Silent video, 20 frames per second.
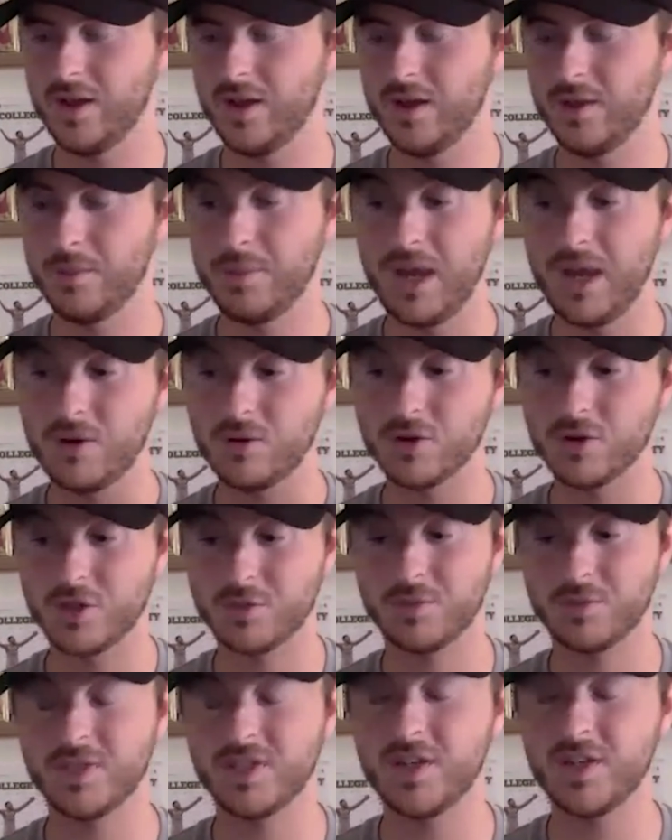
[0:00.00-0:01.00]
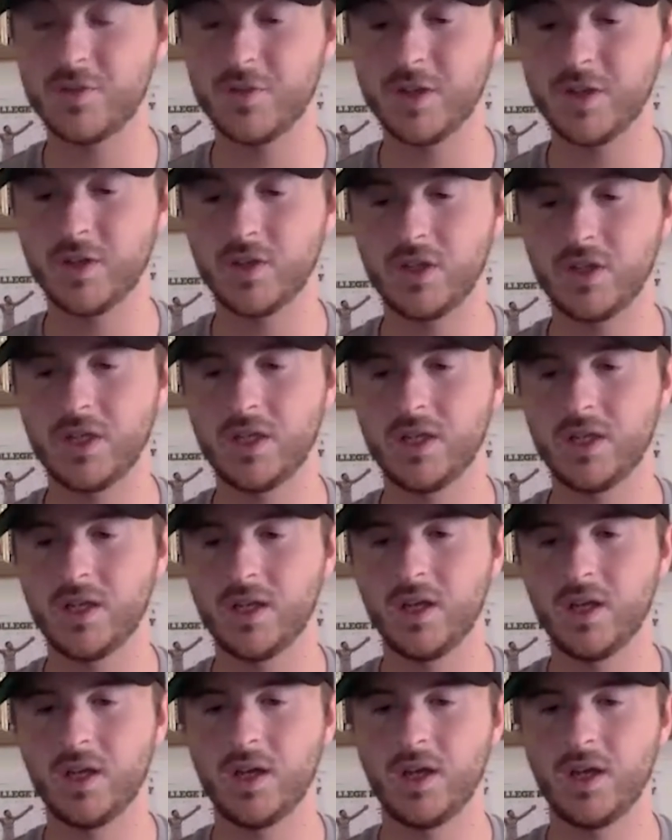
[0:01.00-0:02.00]
Baylor specifically,
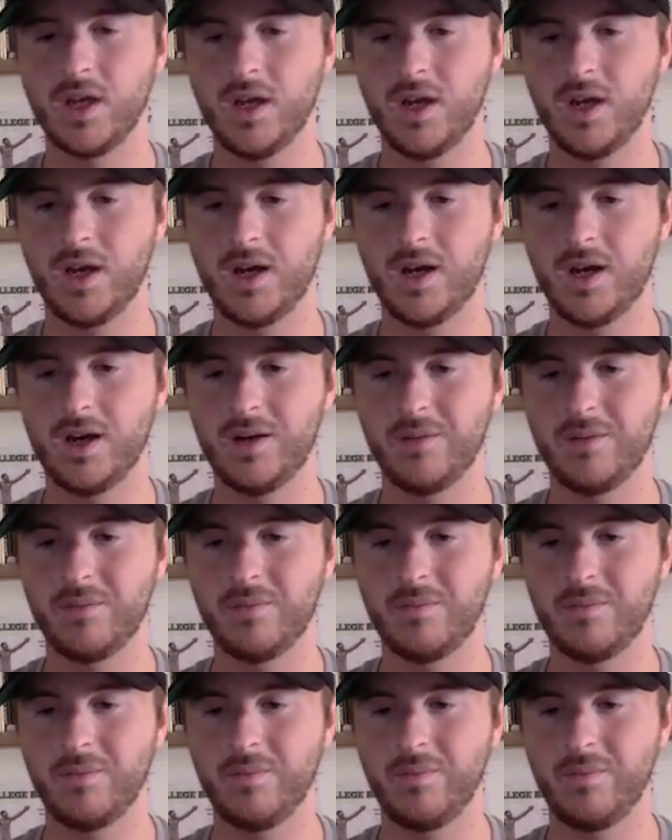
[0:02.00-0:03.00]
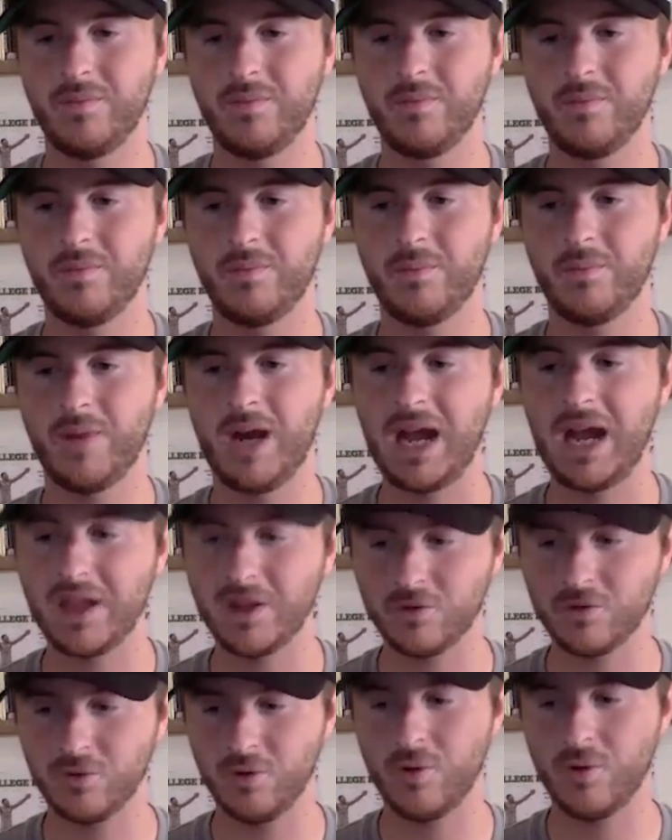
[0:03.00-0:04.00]
um, I
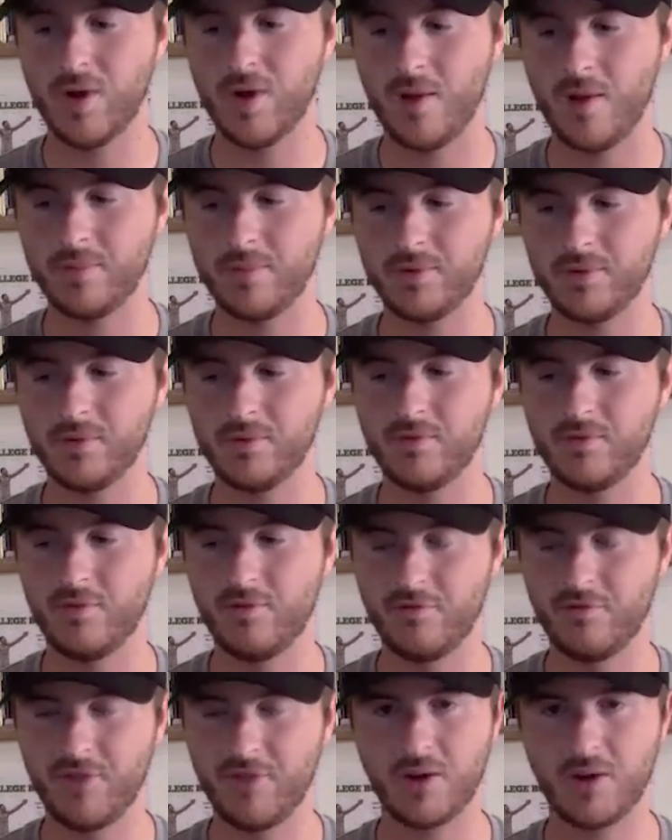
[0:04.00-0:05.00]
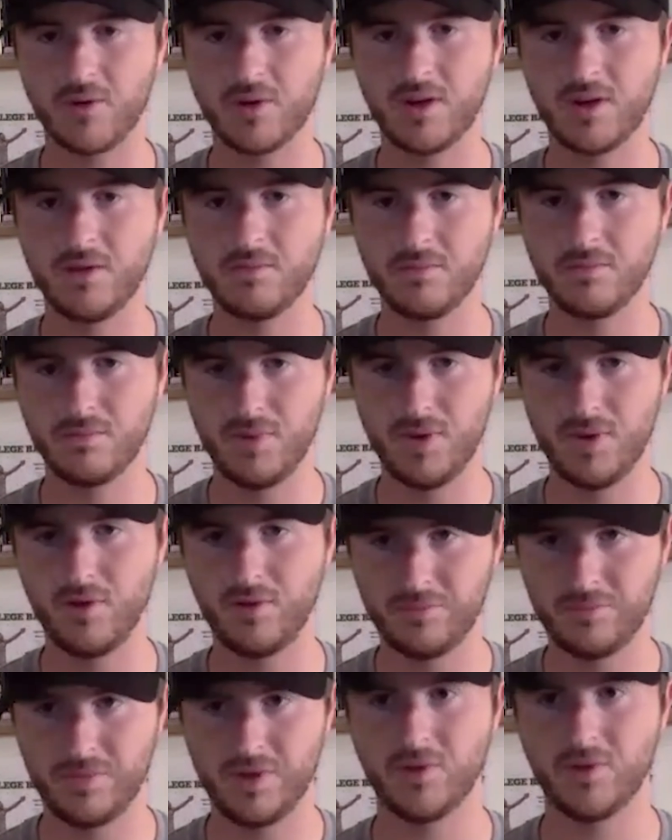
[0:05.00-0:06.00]
had grown up very
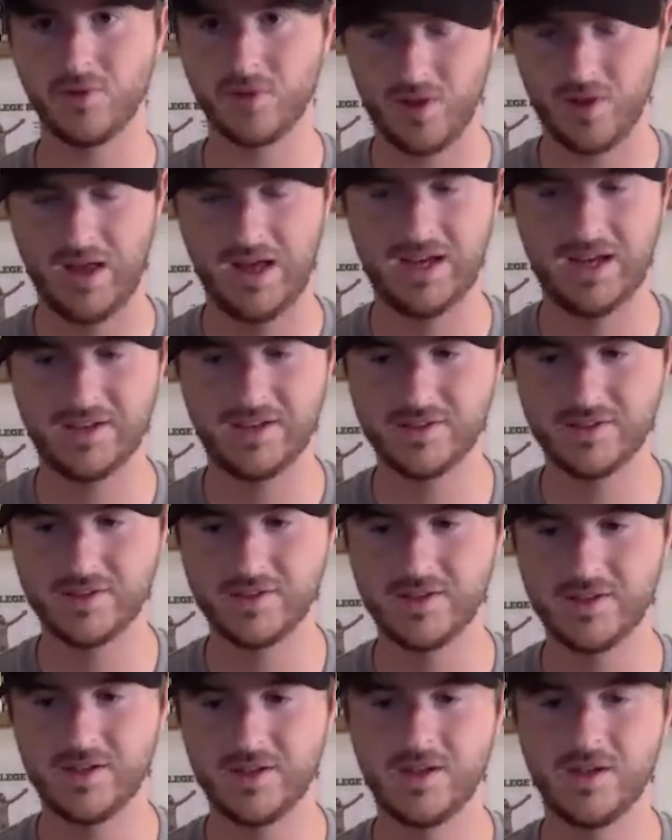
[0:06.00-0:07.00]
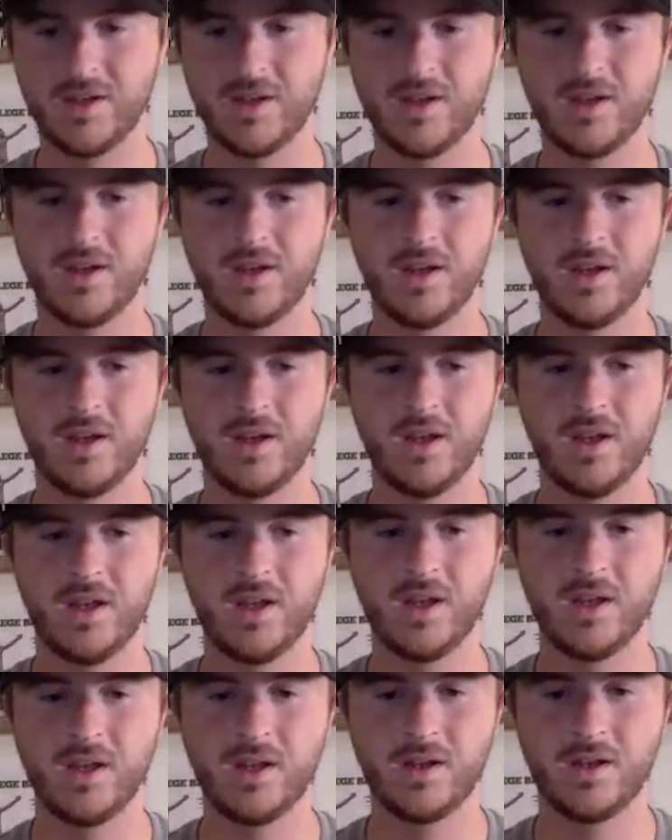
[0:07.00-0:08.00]
middle class
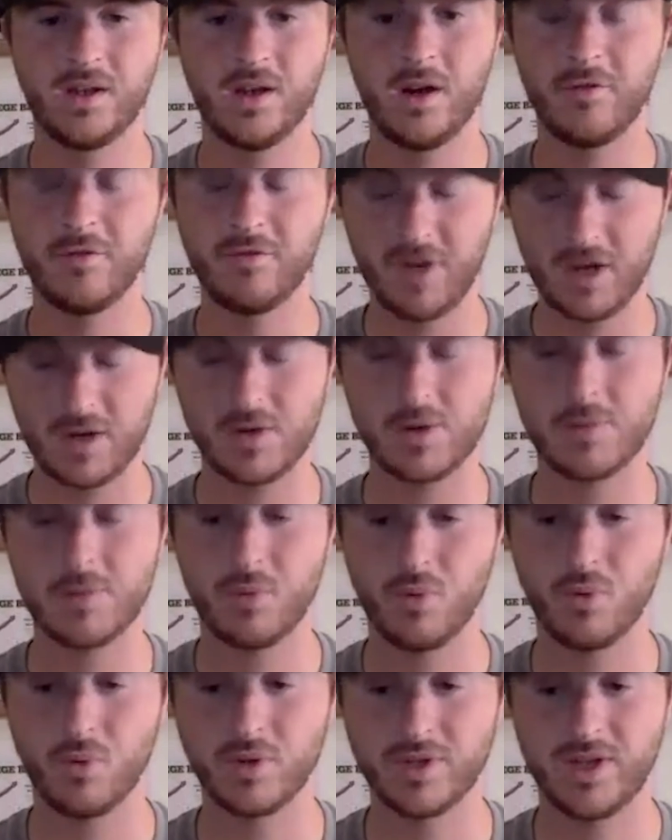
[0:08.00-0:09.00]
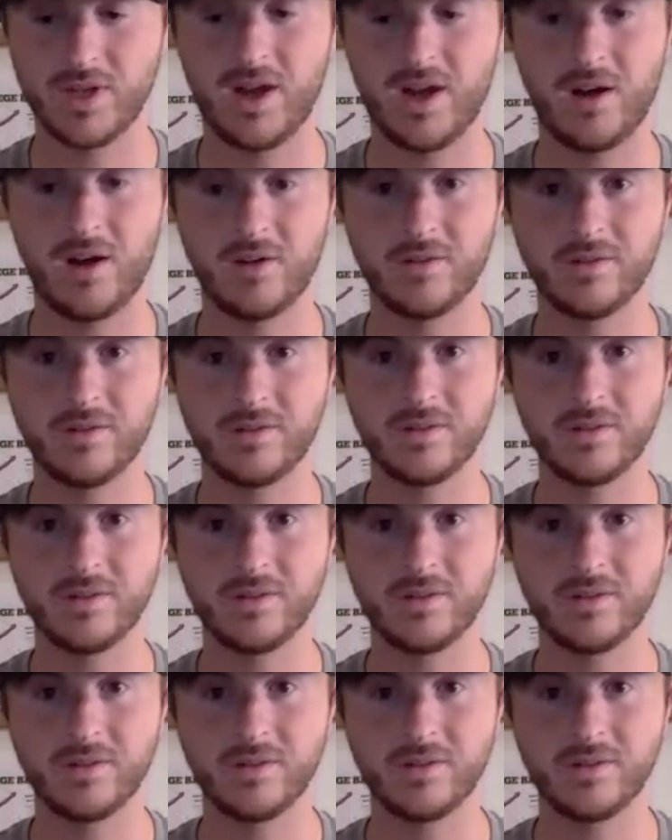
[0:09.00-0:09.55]
in a very poor town,